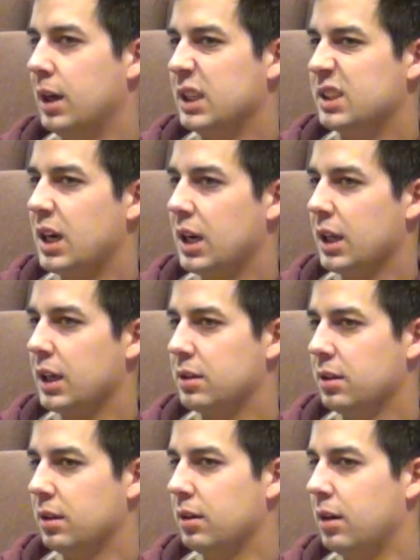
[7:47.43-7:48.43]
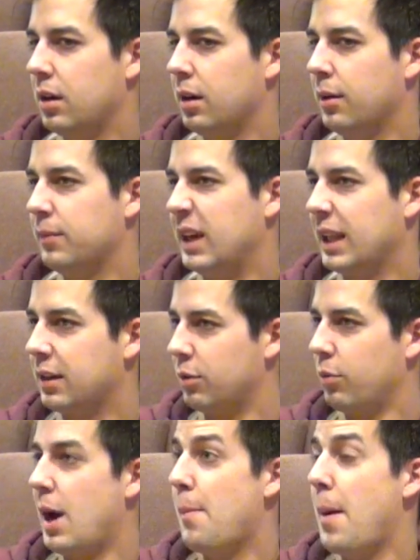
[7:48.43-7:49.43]
just kind of like to, I like to
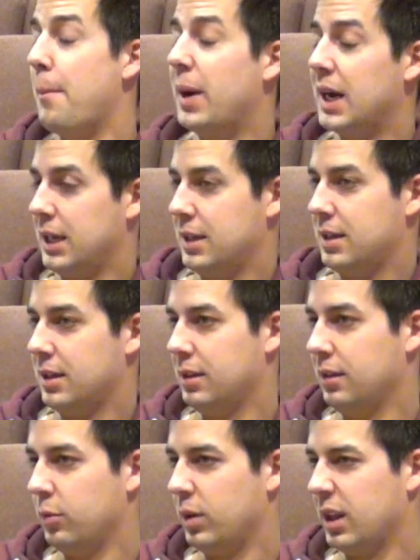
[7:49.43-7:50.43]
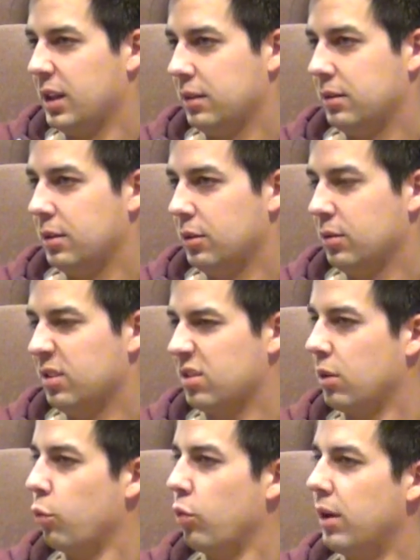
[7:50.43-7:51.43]
ride my bike is what I like to do. There's
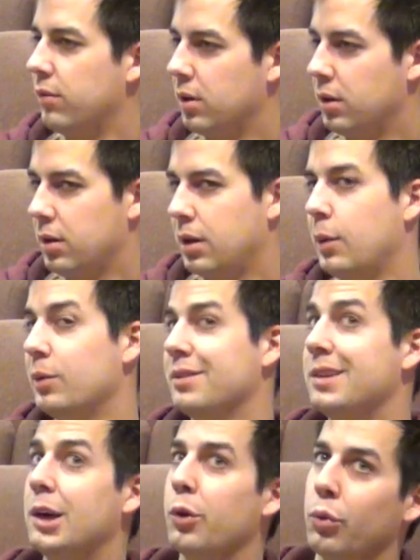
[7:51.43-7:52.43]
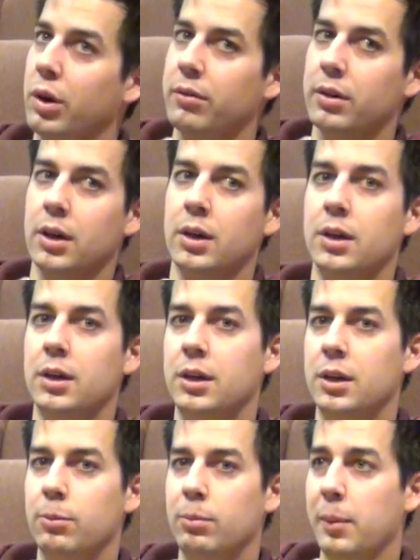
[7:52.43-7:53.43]
a river, I wouldn't say a river,
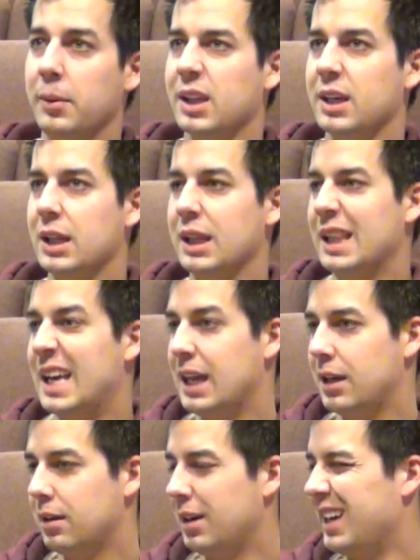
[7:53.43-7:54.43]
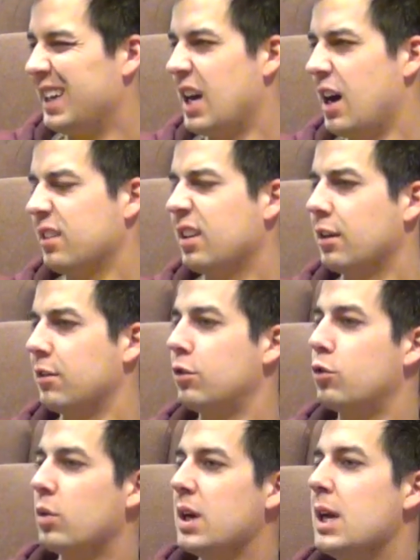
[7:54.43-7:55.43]
maybe like a lake. No, it's like a
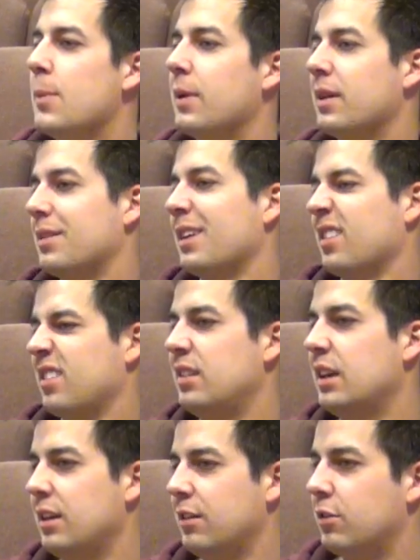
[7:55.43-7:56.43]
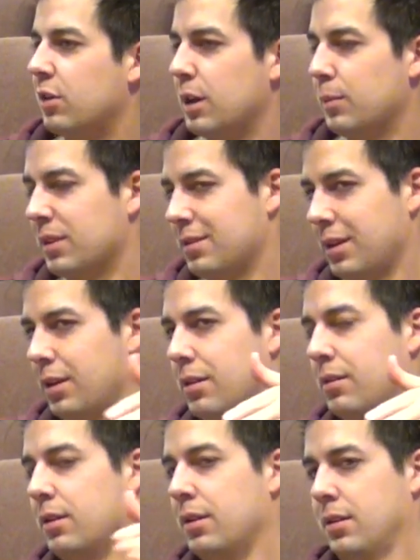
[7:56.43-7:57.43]
stream, but it's like a city stream. It's like,
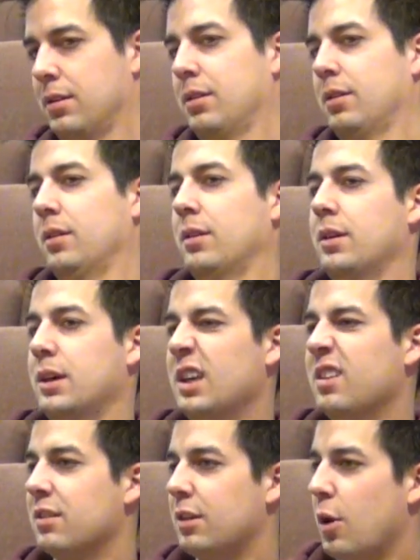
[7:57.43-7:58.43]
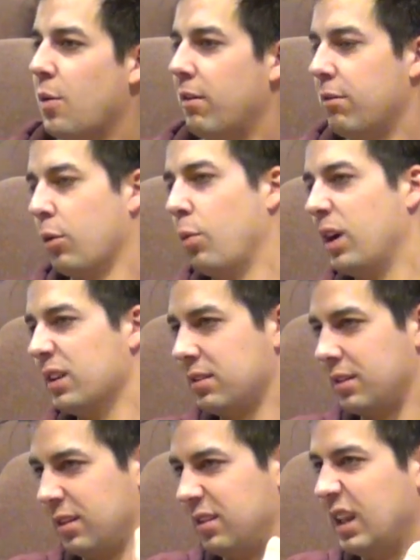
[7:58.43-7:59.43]
it doesn't go wherever it wants.
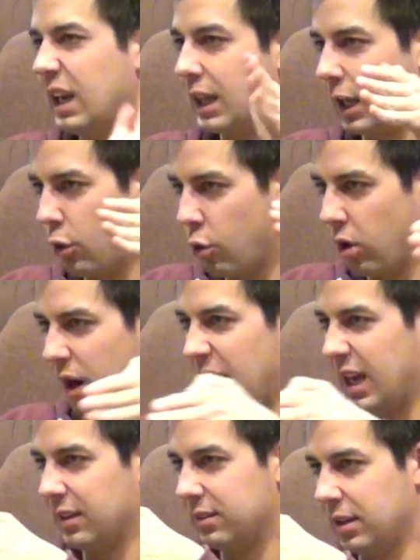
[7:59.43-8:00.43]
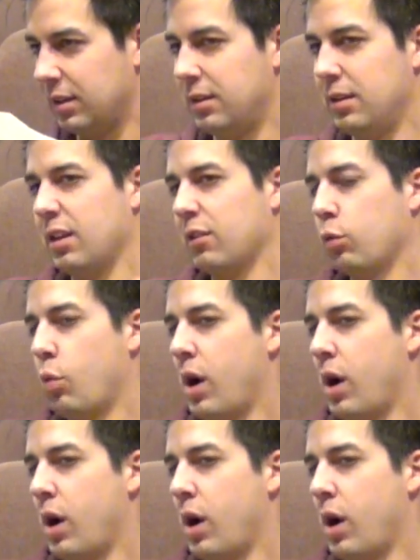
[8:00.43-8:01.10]
The city like organized it this